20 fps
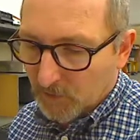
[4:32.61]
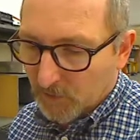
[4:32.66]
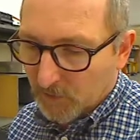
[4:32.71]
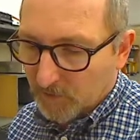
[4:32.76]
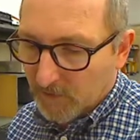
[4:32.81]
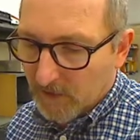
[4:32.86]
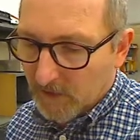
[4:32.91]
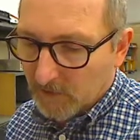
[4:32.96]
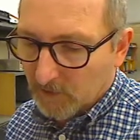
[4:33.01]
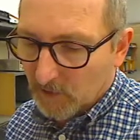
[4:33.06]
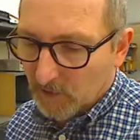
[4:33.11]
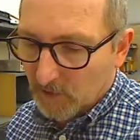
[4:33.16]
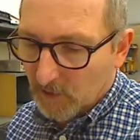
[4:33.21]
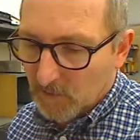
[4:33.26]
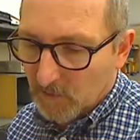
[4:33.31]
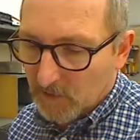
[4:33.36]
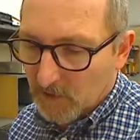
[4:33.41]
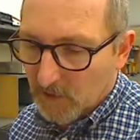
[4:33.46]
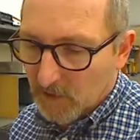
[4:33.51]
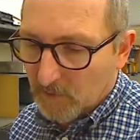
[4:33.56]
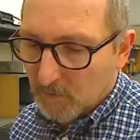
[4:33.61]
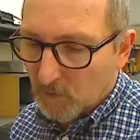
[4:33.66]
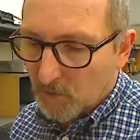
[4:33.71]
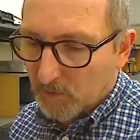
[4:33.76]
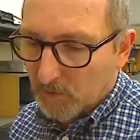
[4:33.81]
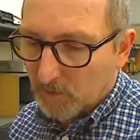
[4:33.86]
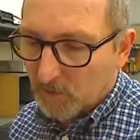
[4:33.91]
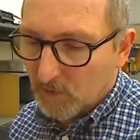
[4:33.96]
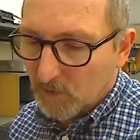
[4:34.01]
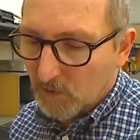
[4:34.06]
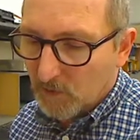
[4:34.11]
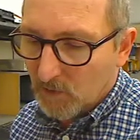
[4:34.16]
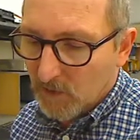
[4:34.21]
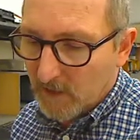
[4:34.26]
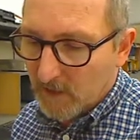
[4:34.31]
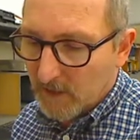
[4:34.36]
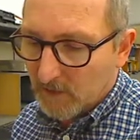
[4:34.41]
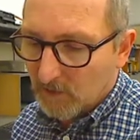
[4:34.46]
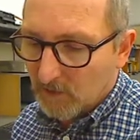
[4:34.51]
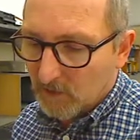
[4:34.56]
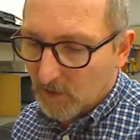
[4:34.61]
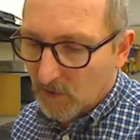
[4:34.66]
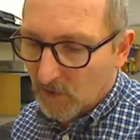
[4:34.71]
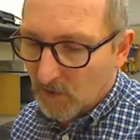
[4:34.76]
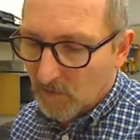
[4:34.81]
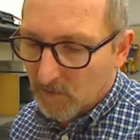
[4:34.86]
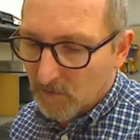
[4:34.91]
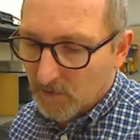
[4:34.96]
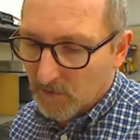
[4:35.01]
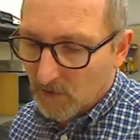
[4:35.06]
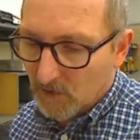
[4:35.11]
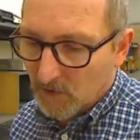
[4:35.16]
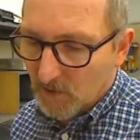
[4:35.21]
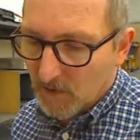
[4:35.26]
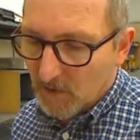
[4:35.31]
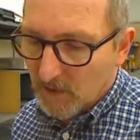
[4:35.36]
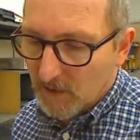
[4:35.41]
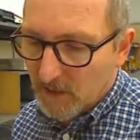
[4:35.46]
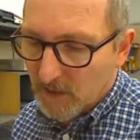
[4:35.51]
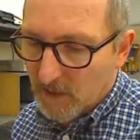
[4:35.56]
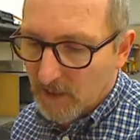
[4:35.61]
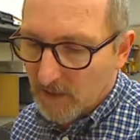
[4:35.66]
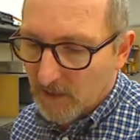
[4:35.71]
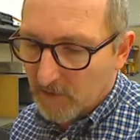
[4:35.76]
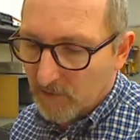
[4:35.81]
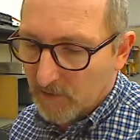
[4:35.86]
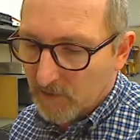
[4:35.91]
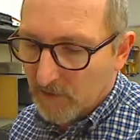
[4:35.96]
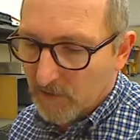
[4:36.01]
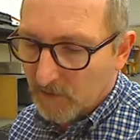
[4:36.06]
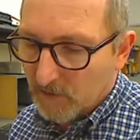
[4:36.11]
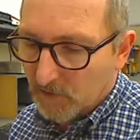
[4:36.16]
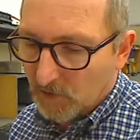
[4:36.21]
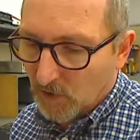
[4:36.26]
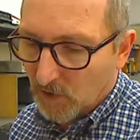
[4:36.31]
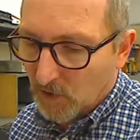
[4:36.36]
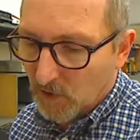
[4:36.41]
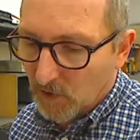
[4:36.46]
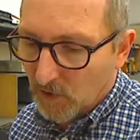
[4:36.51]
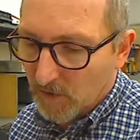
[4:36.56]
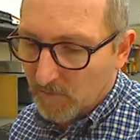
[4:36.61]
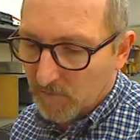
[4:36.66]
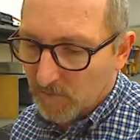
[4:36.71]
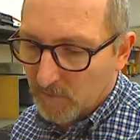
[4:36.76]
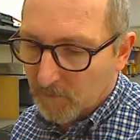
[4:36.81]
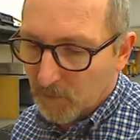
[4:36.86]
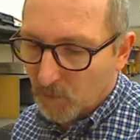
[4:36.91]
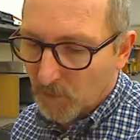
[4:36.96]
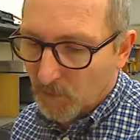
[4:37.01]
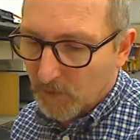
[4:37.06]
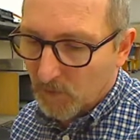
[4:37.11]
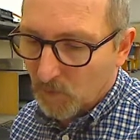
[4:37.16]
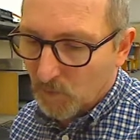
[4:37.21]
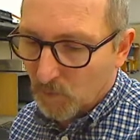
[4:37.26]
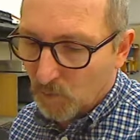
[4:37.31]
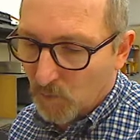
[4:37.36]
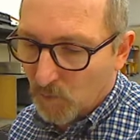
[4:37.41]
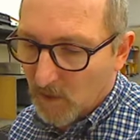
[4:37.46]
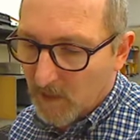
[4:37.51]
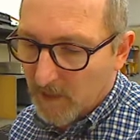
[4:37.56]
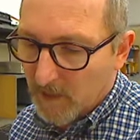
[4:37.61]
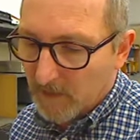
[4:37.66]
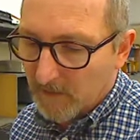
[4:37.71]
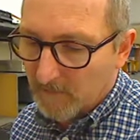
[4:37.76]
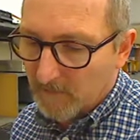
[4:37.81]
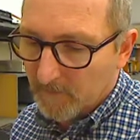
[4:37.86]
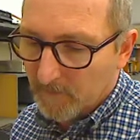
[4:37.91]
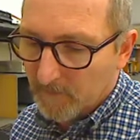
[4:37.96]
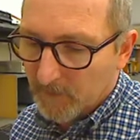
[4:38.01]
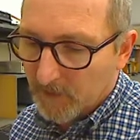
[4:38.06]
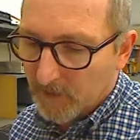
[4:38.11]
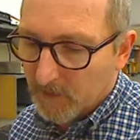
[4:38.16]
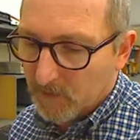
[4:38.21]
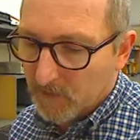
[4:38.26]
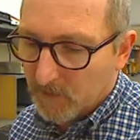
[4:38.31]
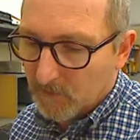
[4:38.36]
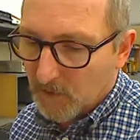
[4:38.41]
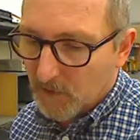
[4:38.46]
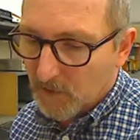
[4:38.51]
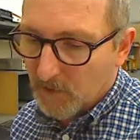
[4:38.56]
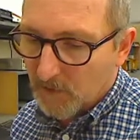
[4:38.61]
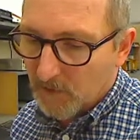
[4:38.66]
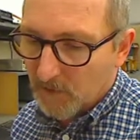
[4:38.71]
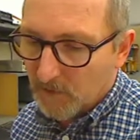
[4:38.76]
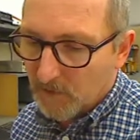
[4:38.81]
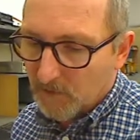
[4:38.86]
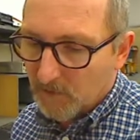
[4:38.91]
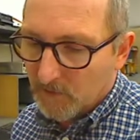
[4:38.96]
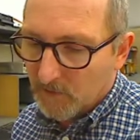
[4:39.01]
in round terms, 6.28 times 900 times 0.1 exponent